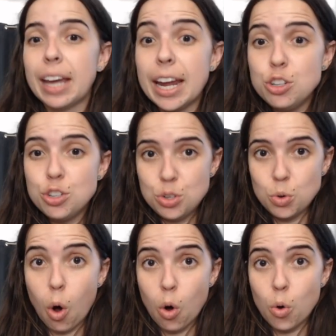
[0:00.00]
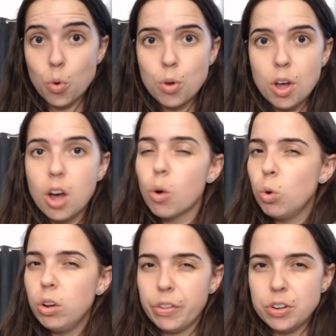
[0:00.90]
H2O,
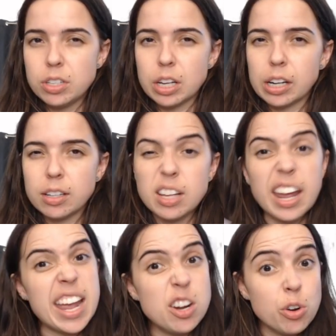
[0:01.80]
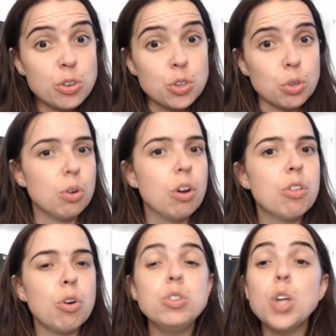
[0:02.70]
all of those things, NO2,
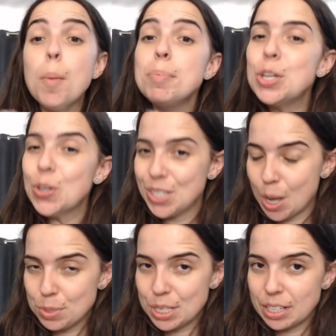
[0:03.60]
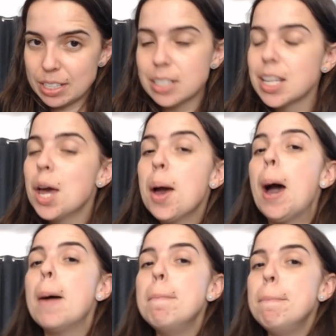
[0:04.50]
those are pure substances.
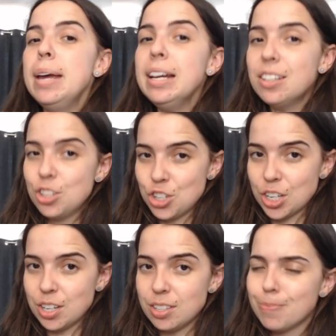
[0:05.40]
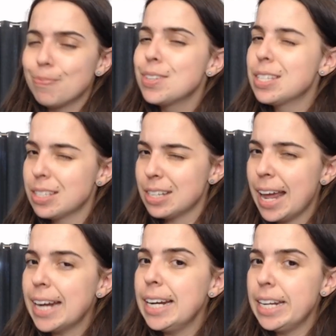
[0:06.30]
Mixtures,
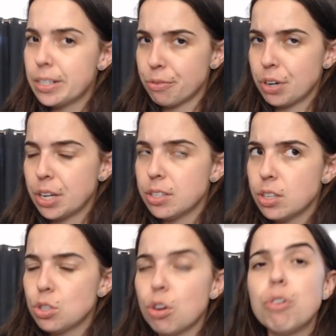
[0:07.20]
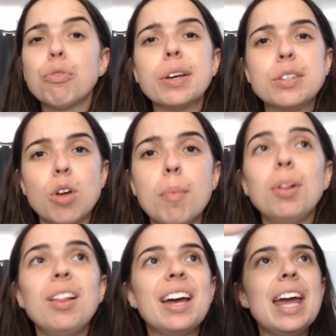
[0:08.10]
slightly different. So for
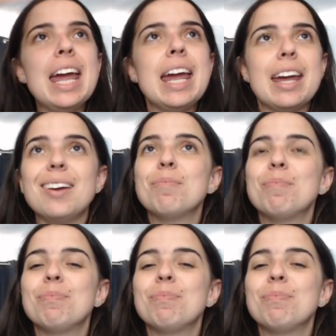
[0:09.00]
example, air.